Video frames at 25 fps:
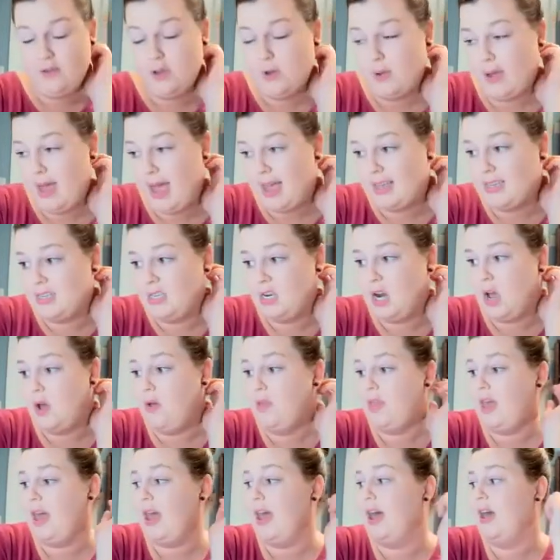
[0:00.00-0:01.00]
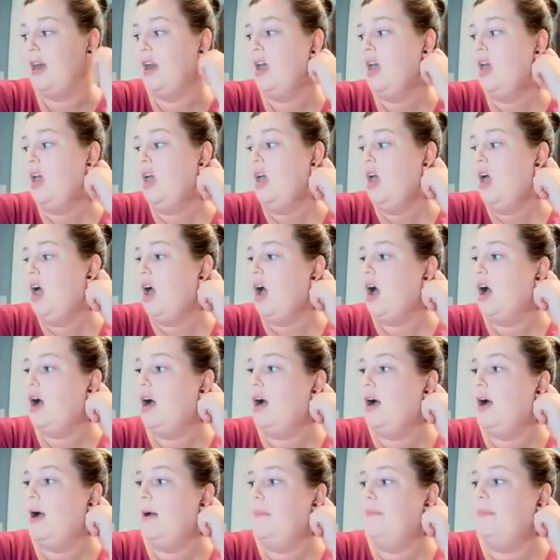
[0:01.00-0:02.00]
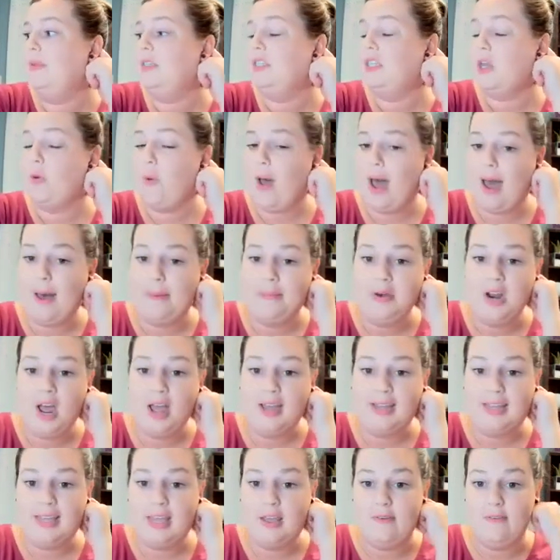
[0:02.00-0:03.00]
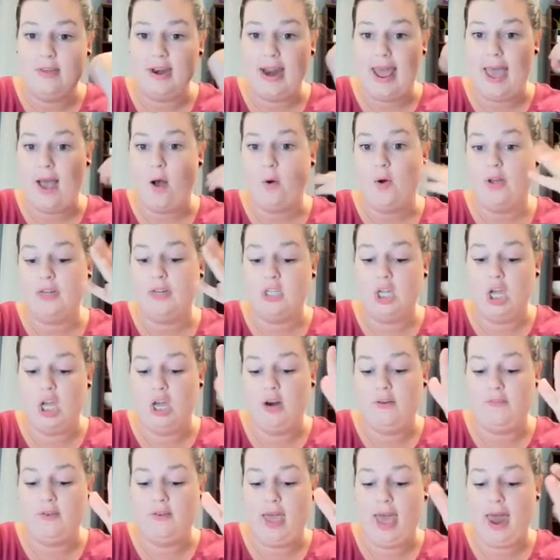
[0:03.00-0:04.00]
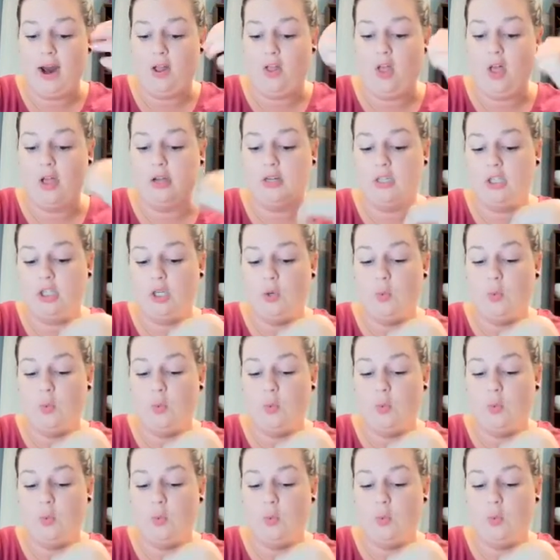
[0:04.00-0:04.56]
You guys know that. So I'm not giving out a ton of catalogs.